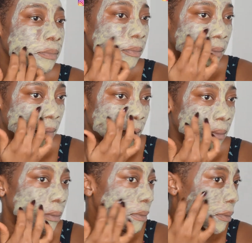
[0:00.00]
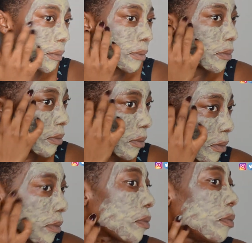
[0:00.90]
covering it not too thickly
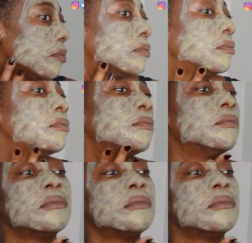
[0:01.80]
but enough to get